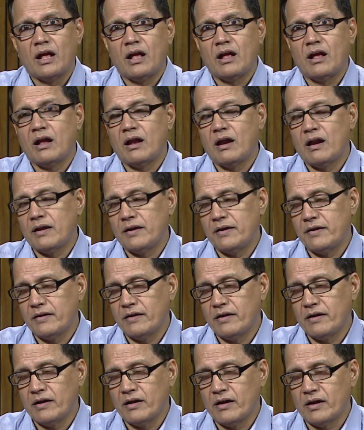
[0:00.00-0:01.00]
and
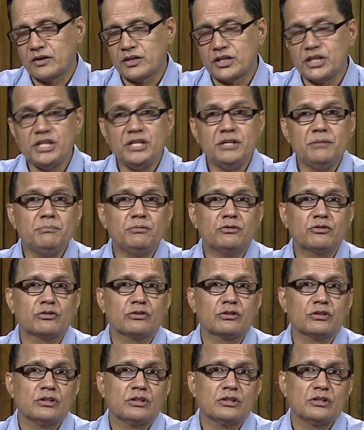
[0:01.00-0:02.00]

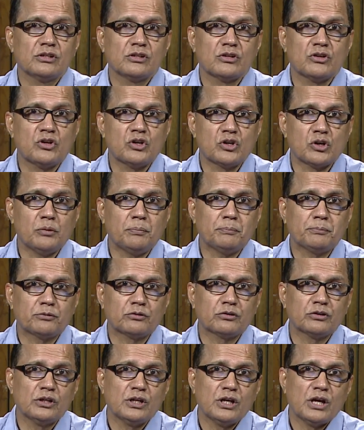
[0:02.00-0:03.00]
teams,
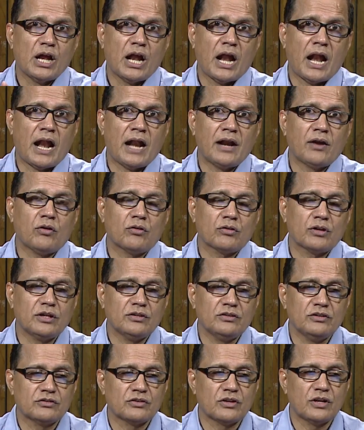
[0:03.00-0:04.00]
groups and
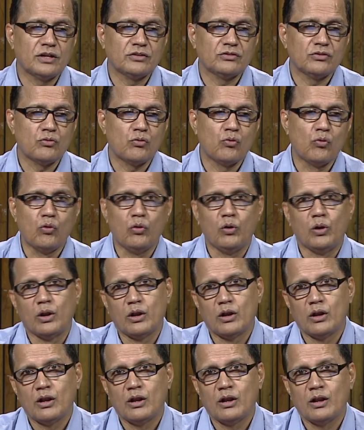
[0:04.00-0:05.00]
organization as a whole.
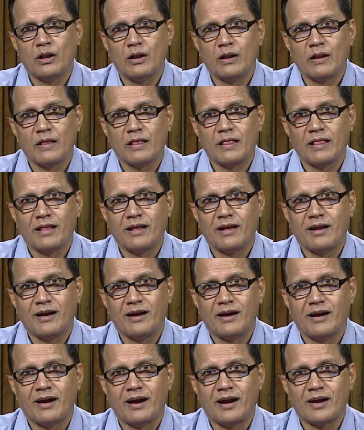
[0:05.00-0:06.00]

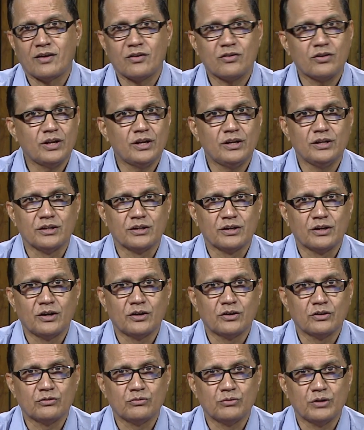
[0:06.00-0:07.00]
And really
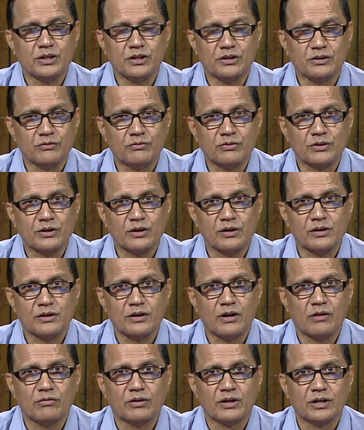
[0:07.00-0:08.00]
it is very difficult
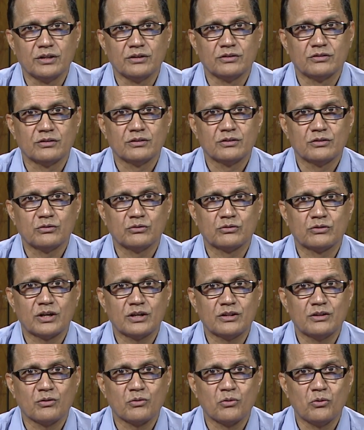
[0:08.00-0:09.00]
nowadays to
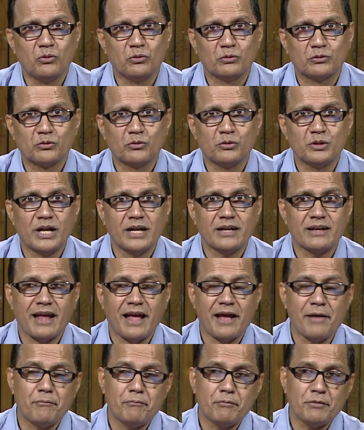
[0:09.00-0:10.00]
set the goal, so that
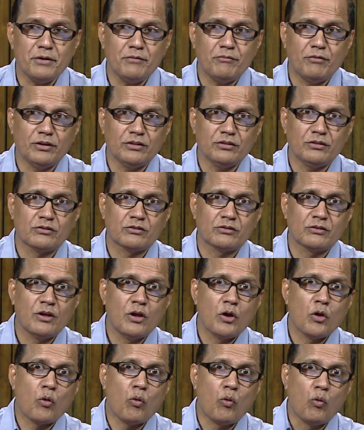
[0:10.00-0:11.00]
everyone's
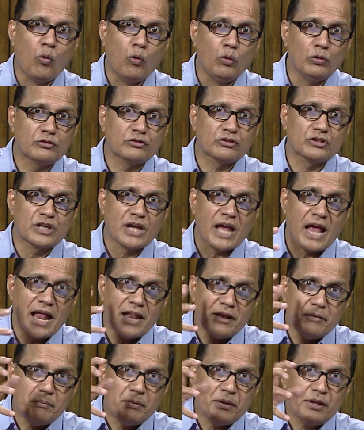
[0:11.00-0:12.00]
goals
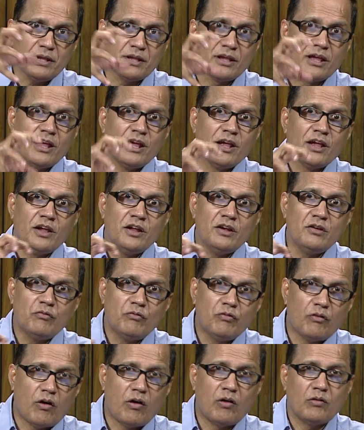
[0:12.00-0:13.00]
can be
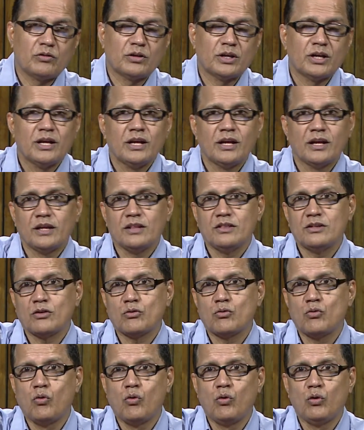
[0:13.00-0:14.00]
involved in
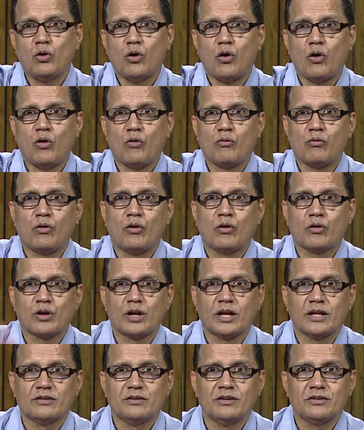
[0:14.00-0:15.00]
the goal of
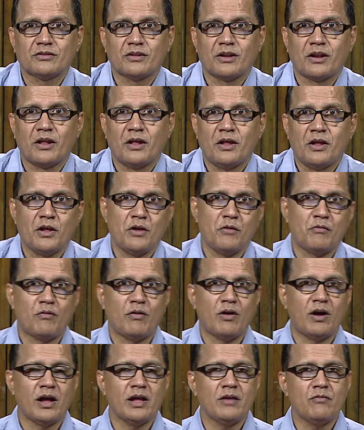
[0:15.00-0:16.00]
organization. If
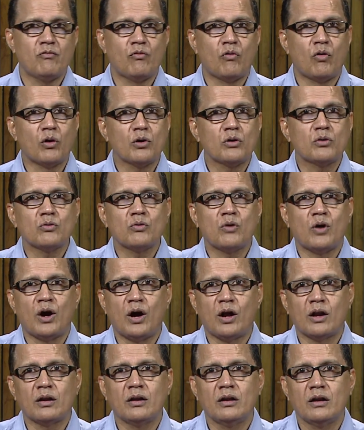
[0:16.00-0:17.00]
I want to
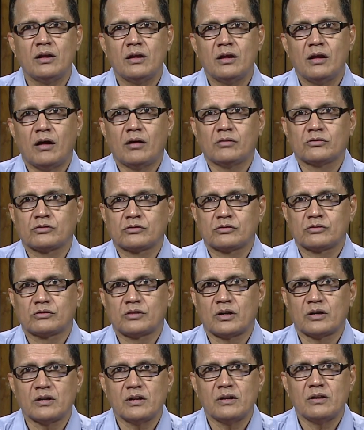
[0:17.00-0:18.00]
earn a
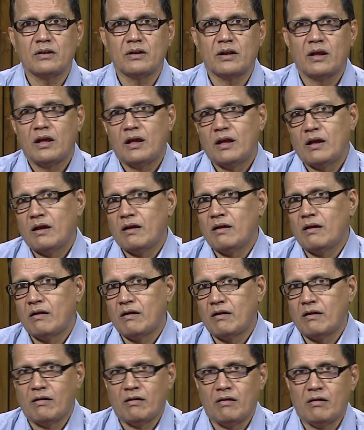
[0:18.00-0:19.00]
certain
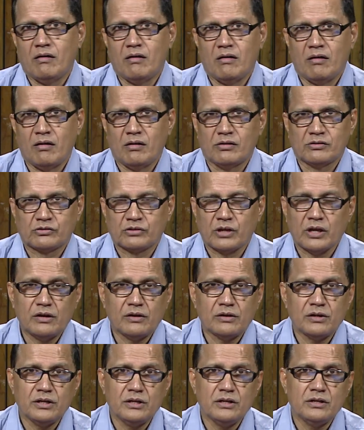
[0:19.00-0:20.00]

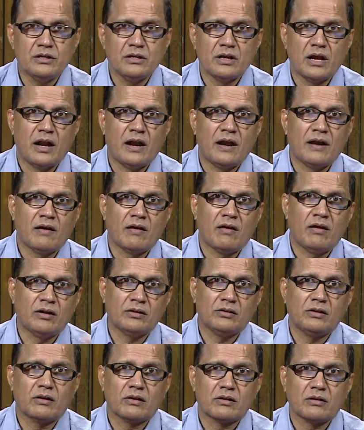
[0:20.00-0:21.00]
salary and
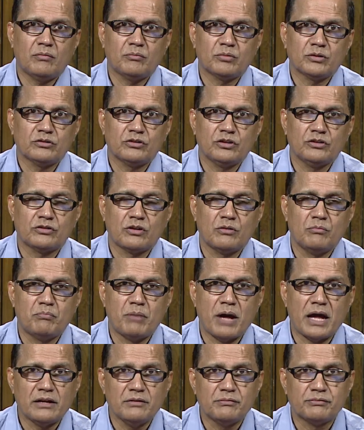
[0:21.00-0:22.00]
other compensation
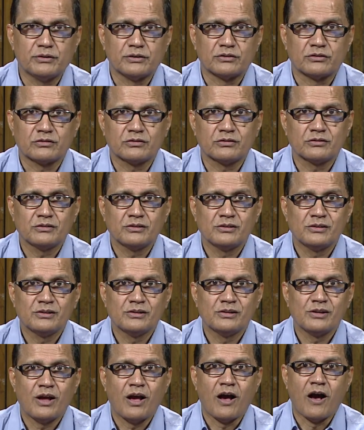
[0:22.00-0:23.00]
benefits,
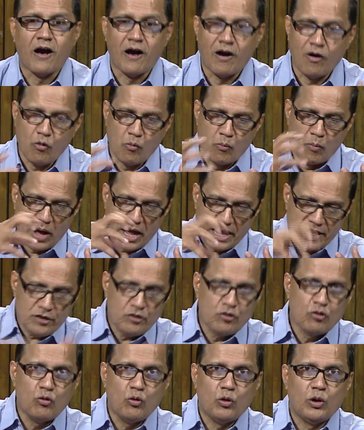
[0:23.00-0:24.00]
how my
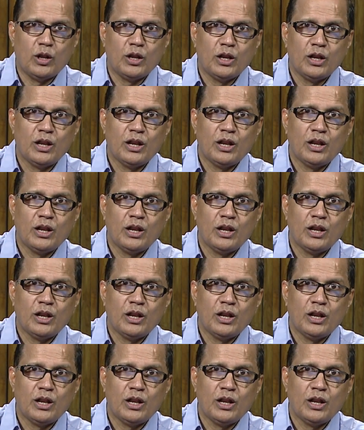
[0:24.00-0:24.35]
goal